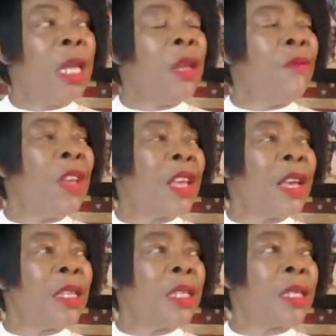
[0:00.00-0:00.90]
If the
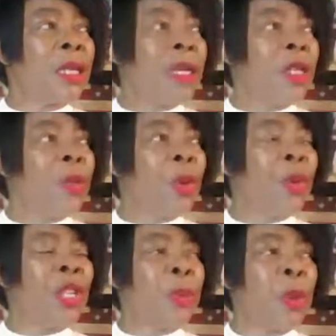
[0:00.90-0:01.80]
case is being
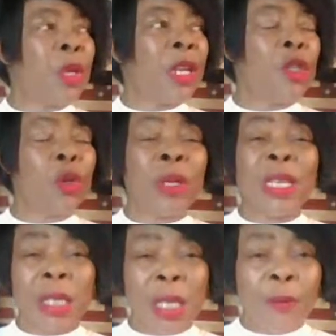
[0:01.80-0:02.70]
responded to in
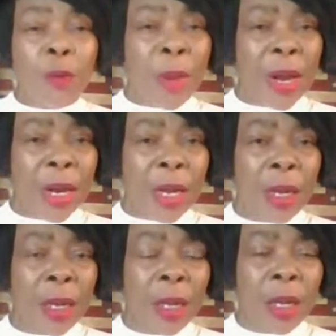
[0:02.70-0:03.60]
a civil manner,
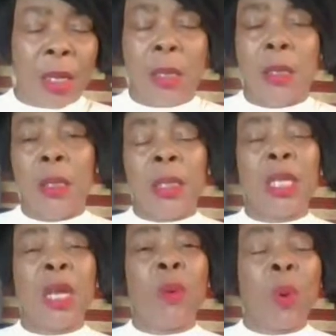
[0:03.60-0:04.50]
the
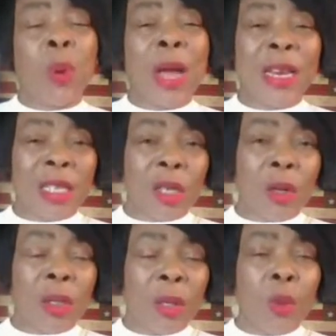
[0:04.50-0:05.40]
same way we are
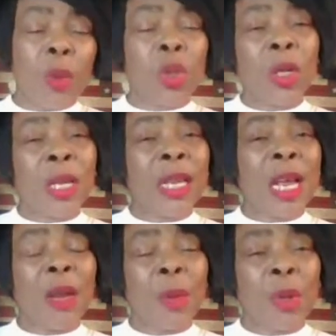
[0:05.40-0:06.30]
discussing will sort it
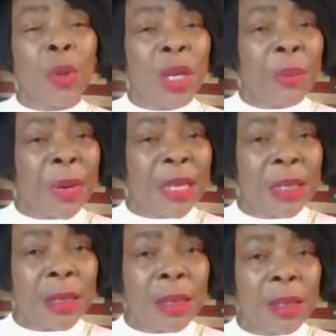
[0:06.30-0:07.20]
out between the
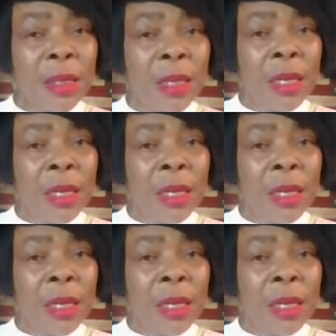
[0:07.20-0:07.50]
parties.